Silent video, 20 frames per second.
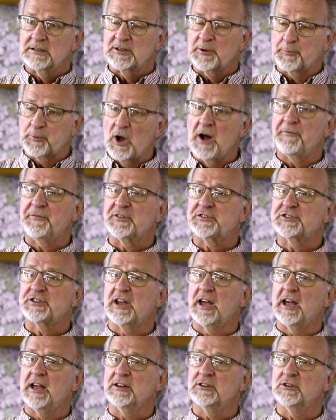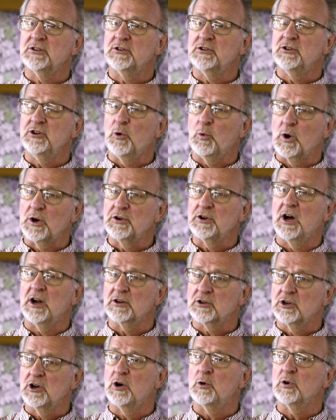The prophet said, you are
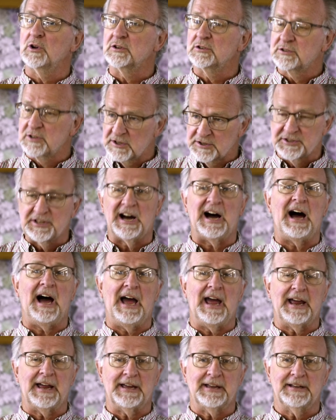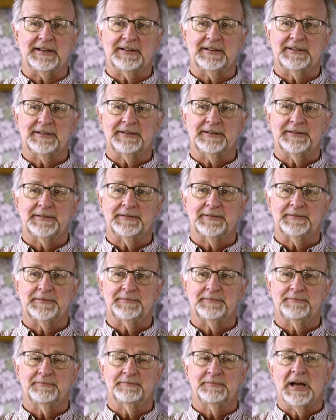not going to die.
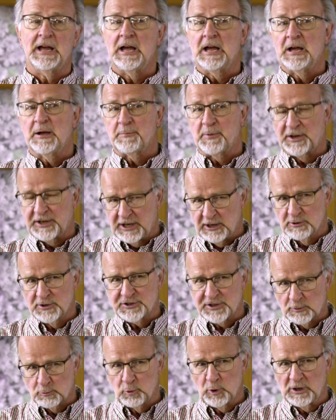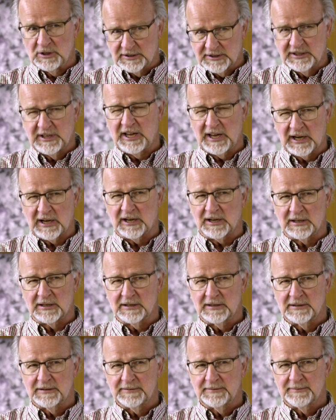But here is a real kicker
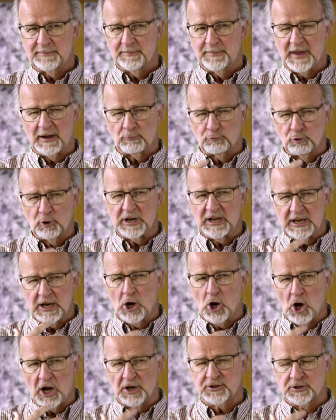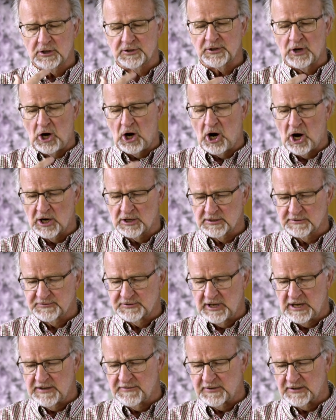that really got to the heart of
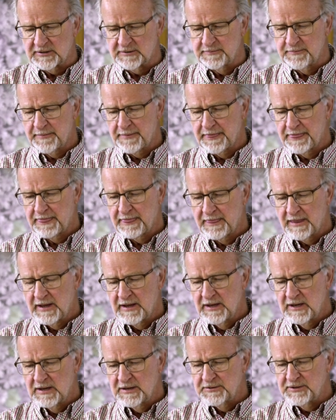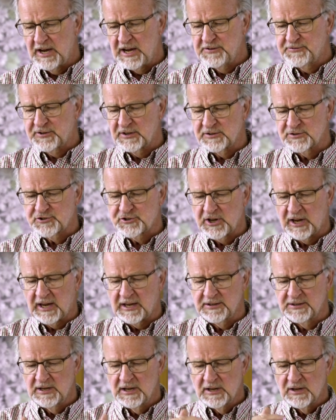David. Nathan
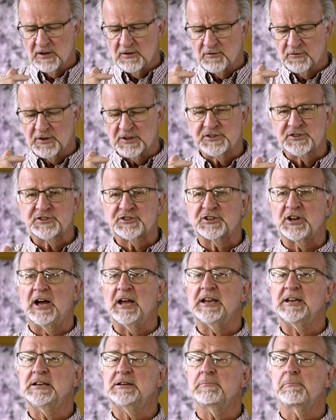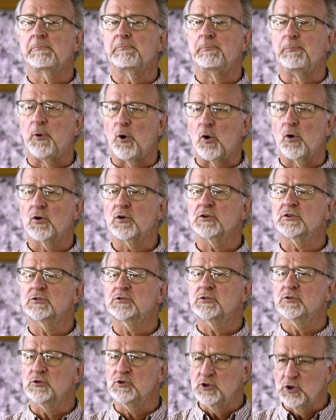said, the son born
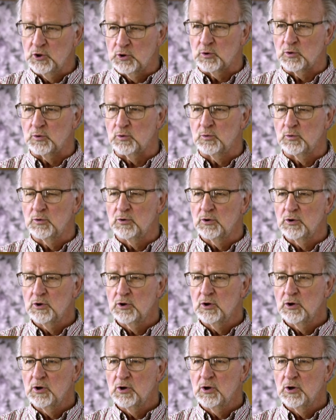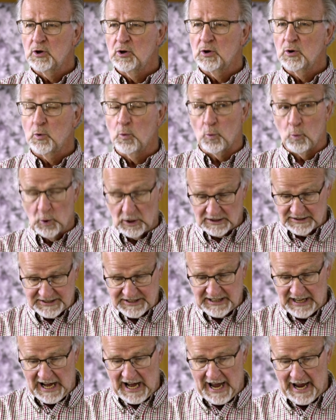to you will
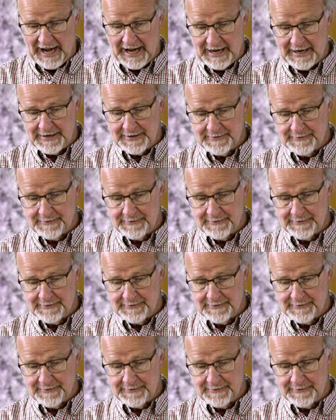die.